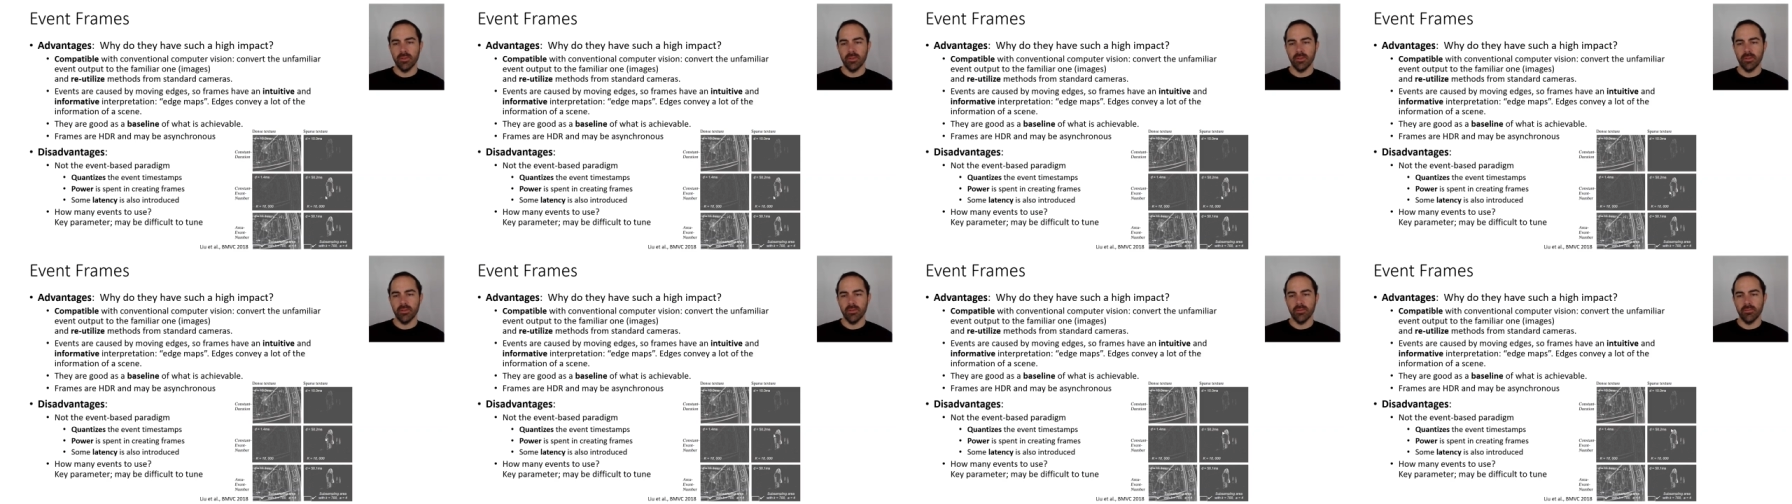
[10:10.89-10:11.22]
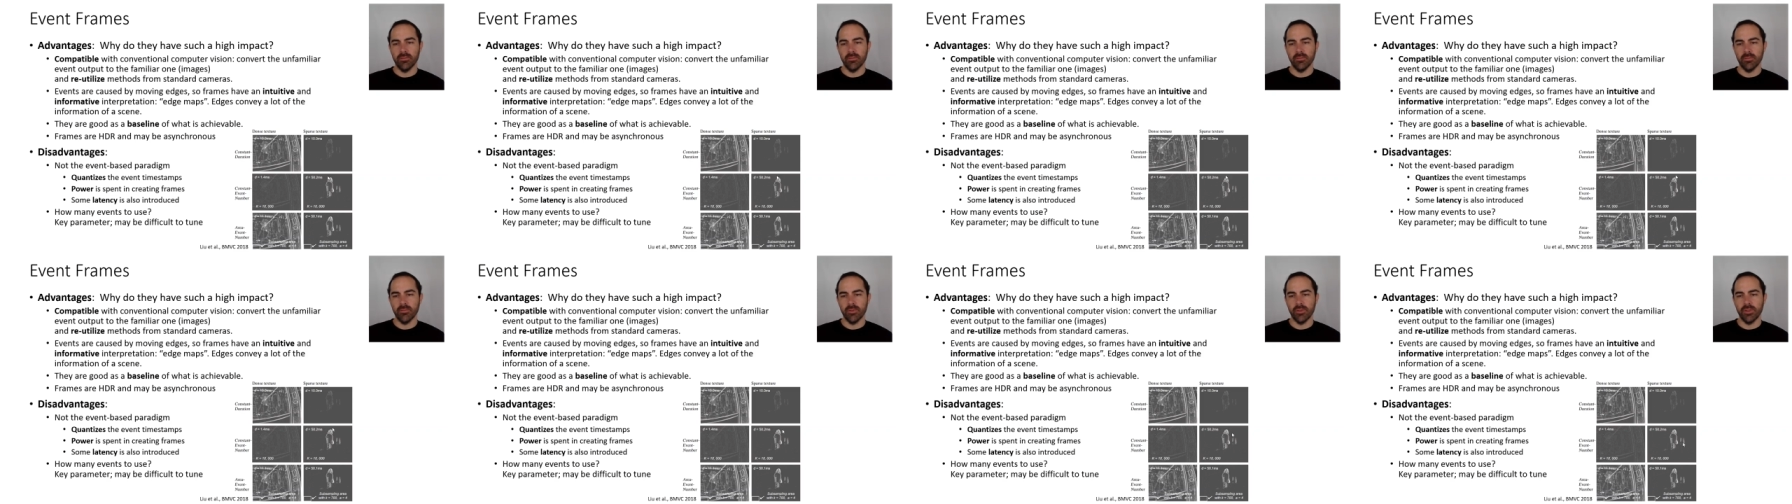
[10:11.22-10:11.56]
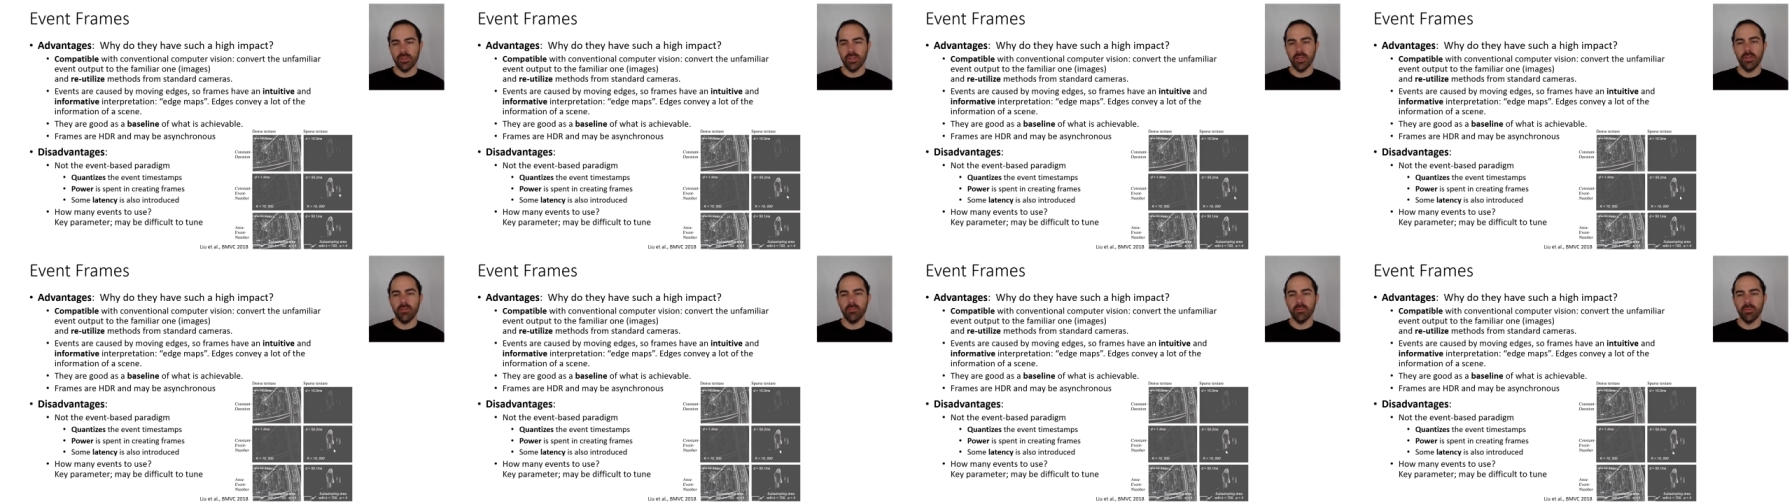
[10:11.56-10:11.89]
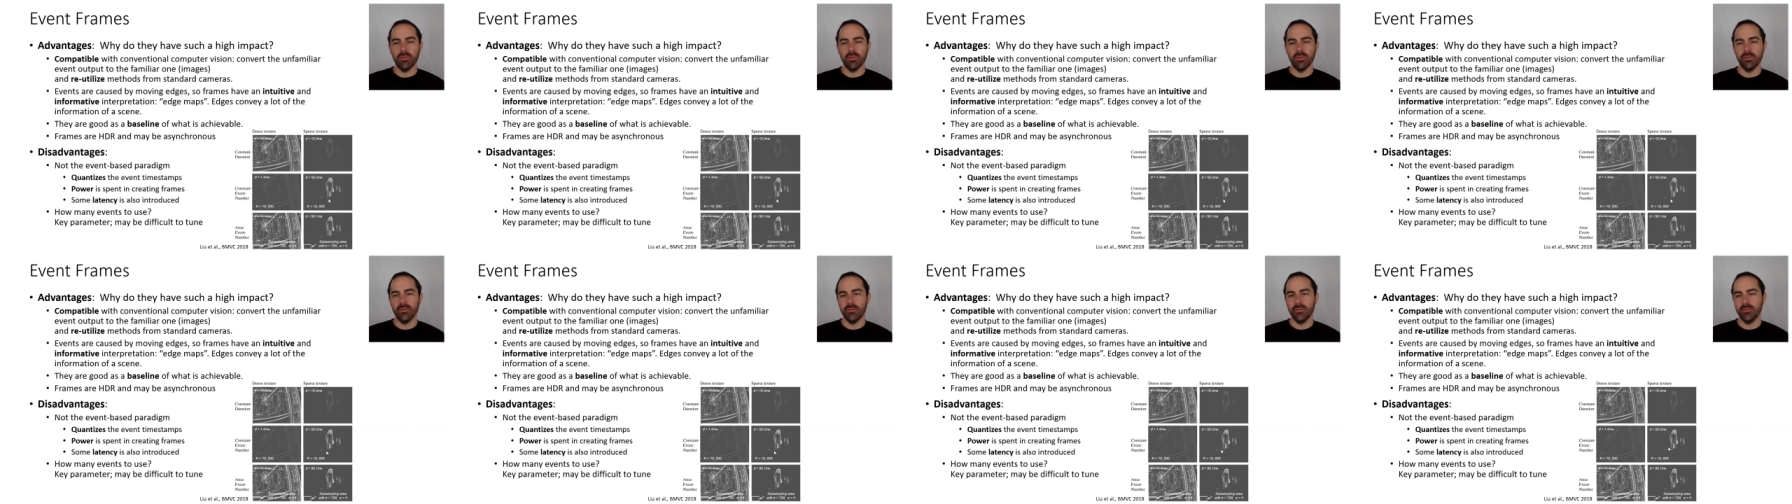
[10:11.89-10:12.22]
um, shape
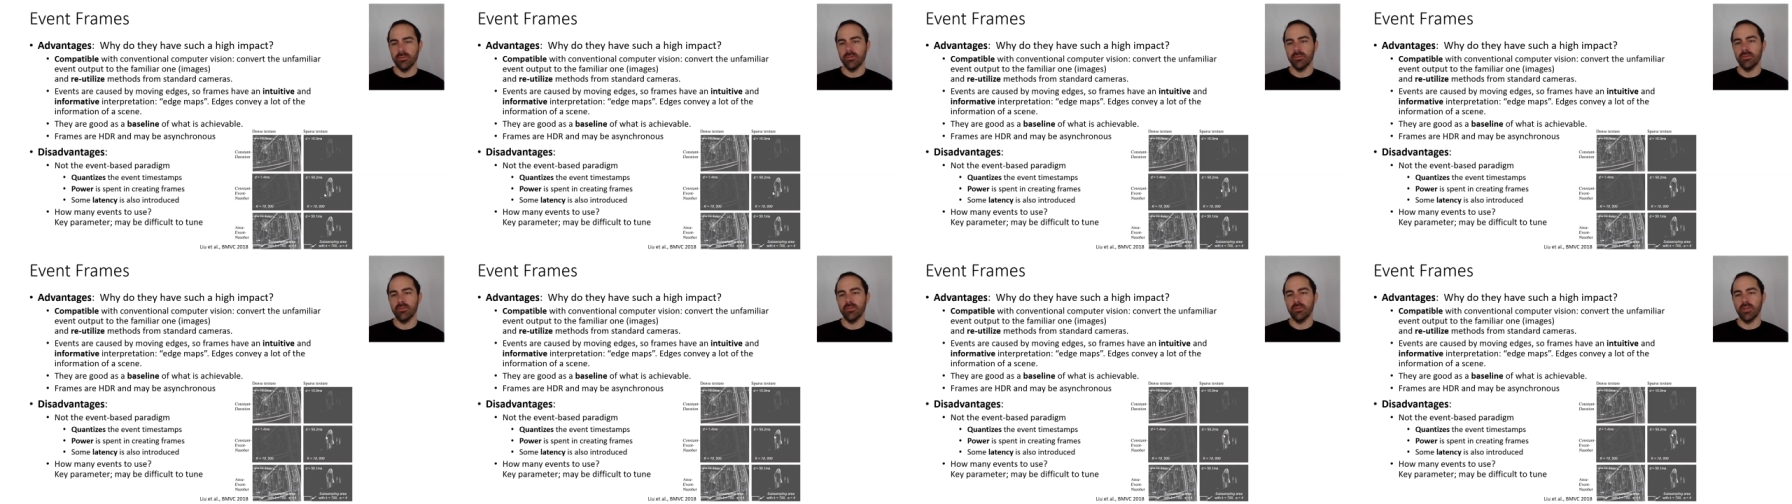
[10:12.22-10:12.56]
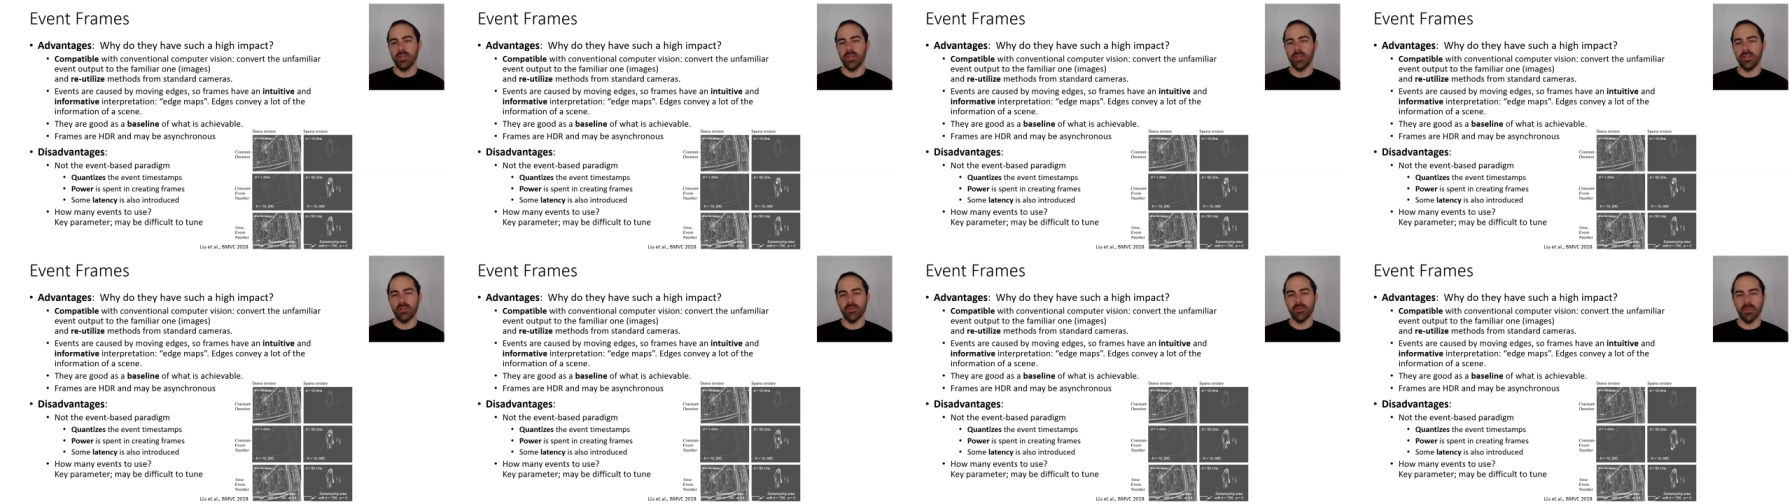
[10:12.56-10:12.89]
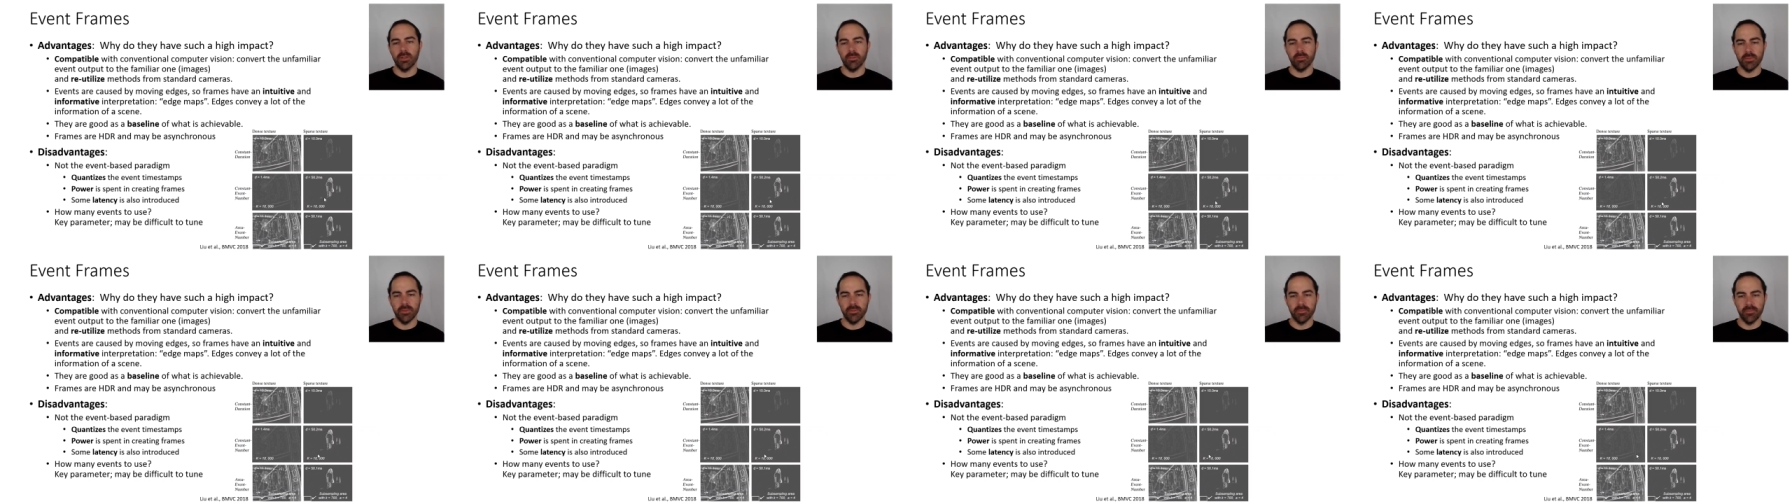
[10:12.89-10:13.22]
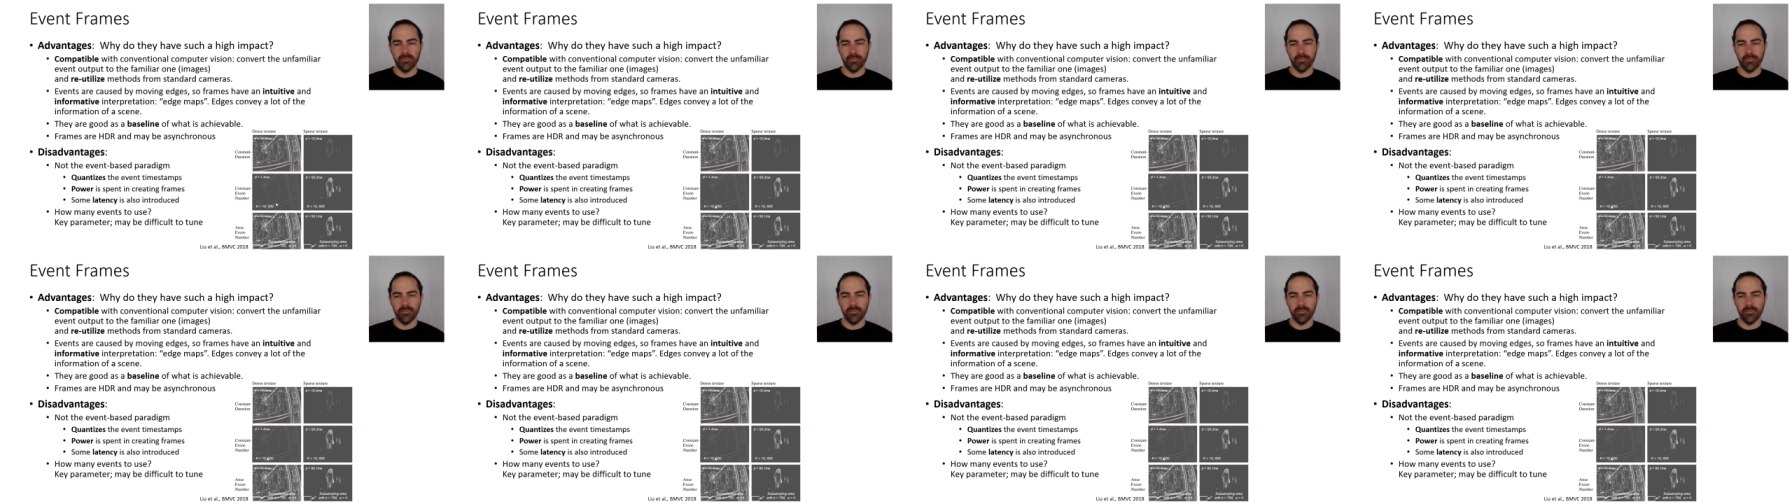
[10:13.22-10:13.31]
or edge map.